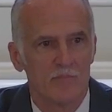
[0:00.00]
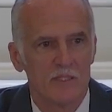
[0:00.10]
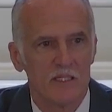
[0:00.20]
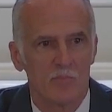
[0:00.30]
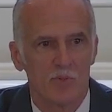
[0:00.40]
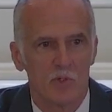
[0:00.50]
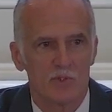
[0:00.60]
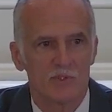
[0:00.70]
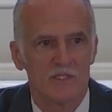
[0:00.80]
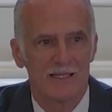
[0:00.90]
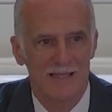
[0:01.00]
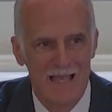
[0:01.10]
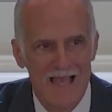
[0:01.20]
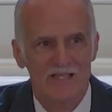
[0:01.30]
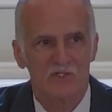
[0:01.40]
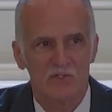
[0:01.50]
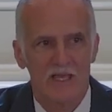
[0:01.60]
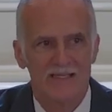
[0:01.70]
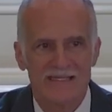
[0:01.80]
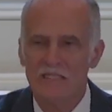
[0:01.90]
by being a person that
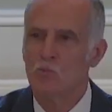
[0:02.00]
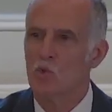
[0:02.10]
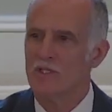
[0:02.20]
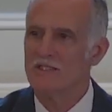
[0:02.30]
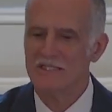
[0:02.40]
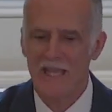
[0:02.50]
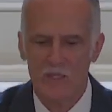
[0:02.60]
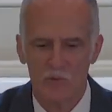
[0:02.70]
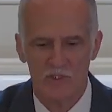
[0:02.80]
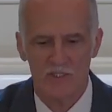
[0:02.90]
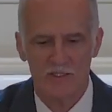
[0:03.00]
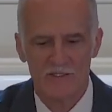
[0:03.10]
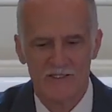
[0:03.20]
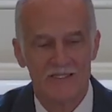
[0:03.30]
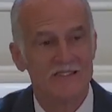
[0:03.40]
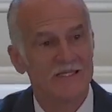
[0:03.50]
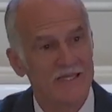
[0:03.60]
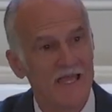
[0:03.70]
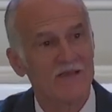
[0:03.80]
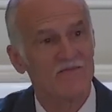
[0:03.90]
lacks that inward integrity,
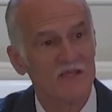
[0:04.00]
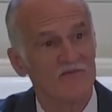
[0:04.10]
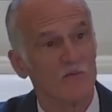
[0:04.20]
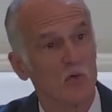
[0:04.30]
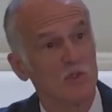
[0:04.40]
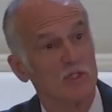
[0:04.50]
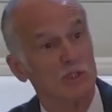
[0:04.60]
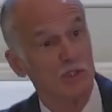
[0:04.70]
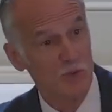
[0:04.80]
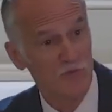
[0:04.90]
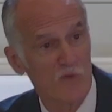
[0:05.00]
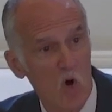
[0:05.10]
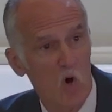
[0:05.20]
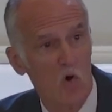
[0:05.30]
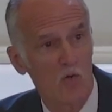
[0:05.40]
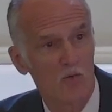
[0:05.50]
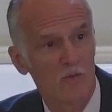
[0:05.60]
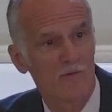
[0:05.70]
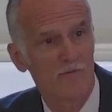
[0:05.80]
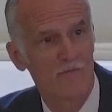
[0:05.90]
in the day of evil, you
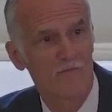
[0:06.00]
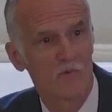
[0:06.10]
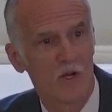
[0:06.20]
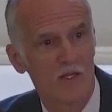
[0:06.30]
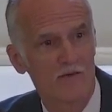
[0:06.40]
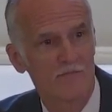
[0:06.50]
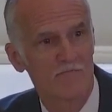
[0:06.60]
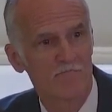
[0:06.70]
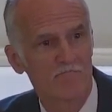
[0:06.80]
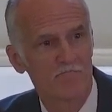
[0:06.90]
fall, right?